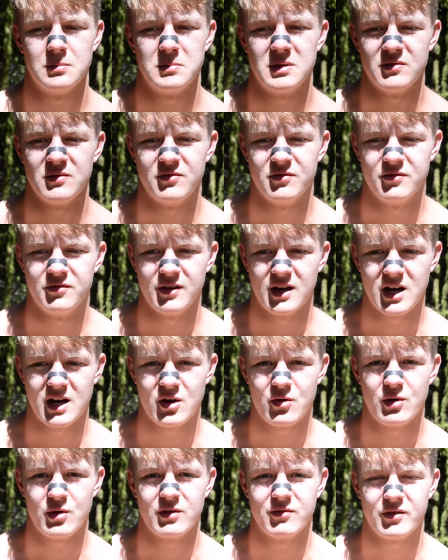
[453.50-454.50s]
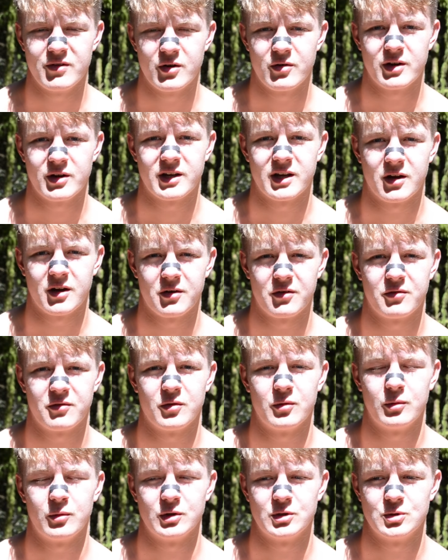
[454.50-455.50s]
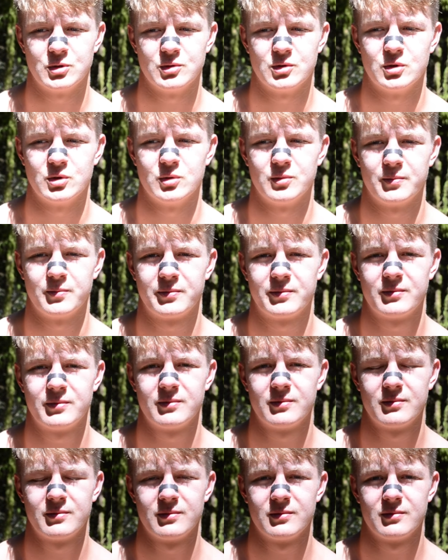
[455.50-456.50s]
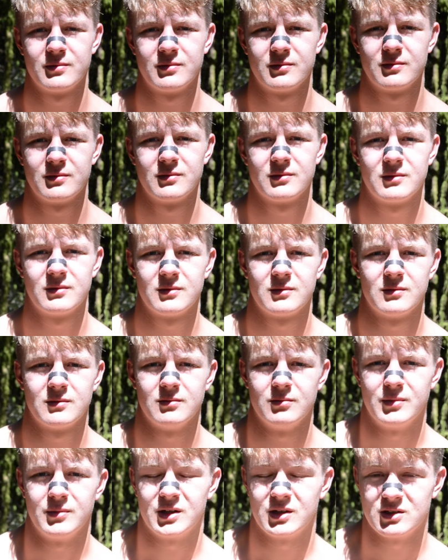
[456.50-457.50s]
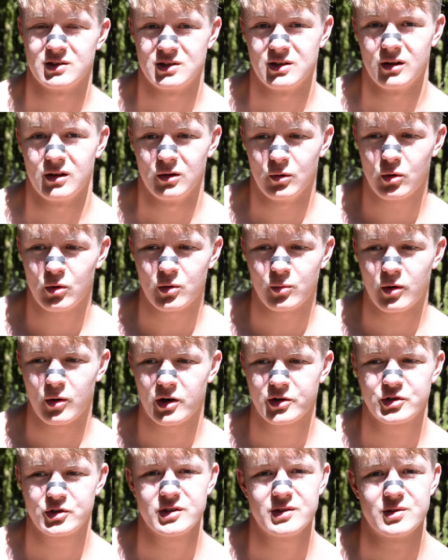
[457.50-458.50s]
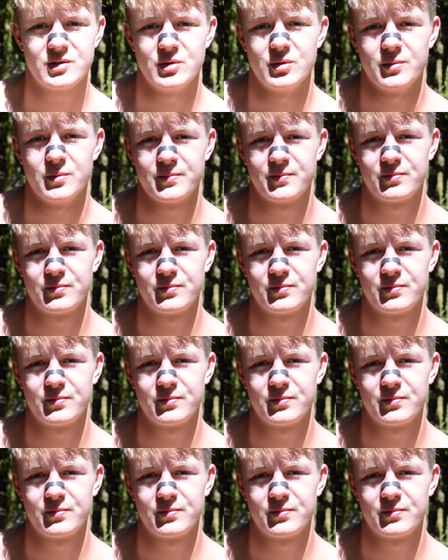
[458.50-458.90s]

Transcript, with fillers: be very, very careful what you do because the Lord watches you.